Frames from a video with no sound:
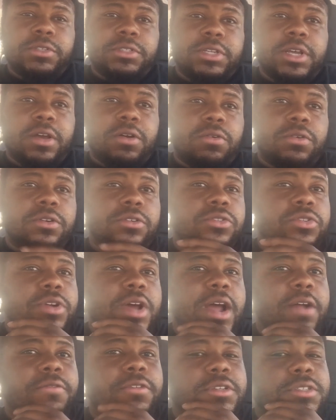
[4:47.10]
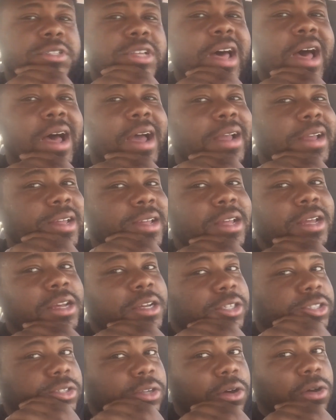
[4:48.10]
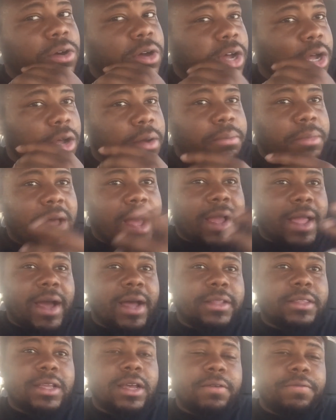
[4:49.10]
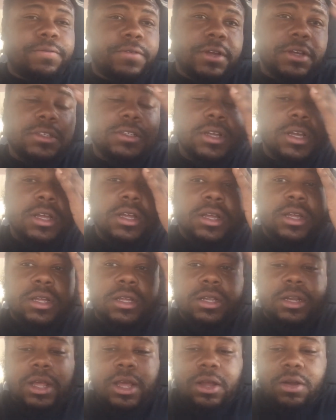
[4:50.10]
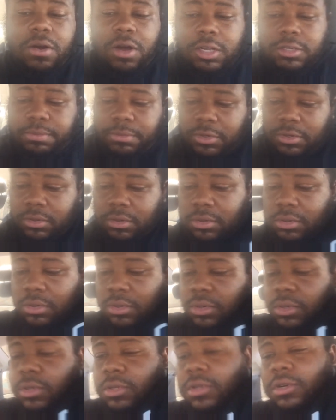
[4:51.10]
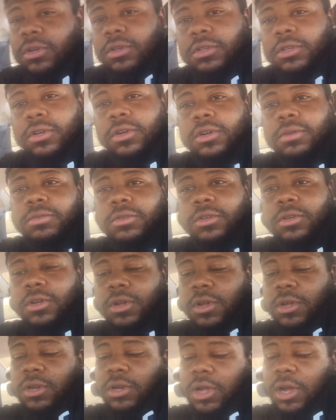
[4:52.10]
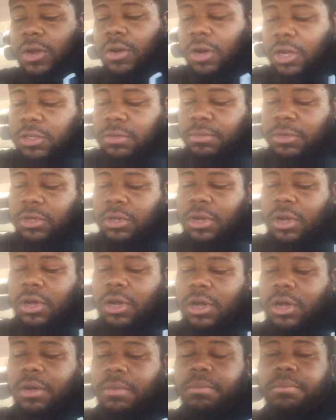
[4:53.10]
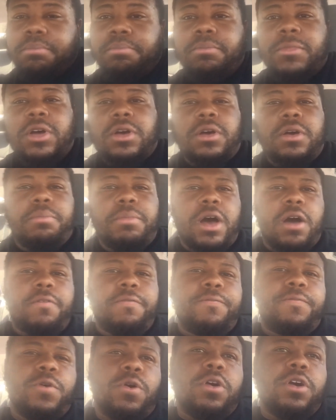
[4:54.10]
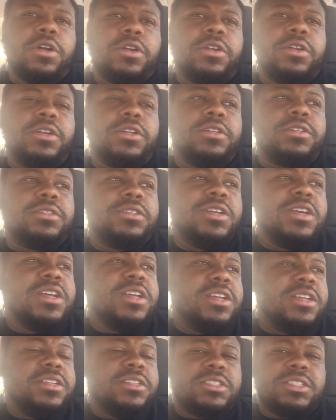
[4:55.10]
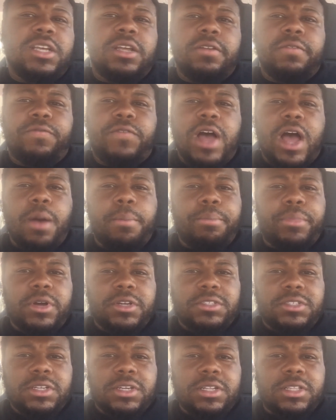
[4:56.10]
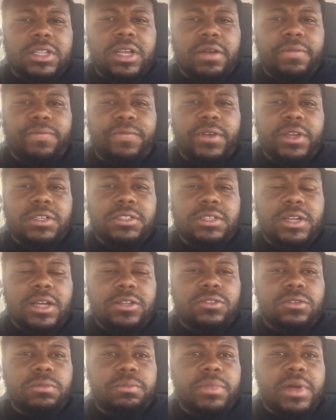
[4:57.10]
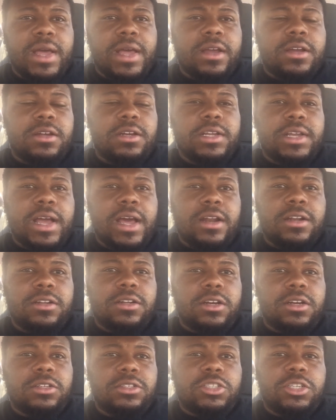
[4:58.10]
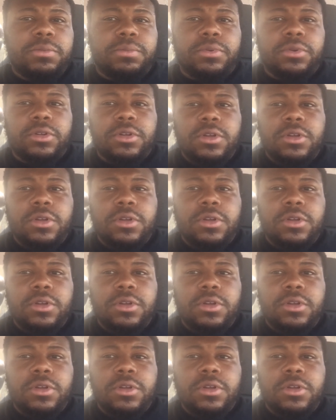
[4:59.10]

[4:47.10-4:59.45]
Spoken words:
at, on the driver's side. So I got that fixed. That cost me. Turn this air up some. That cost me about $475 to get that fixed. Not too bad. Could have got it done cheaper,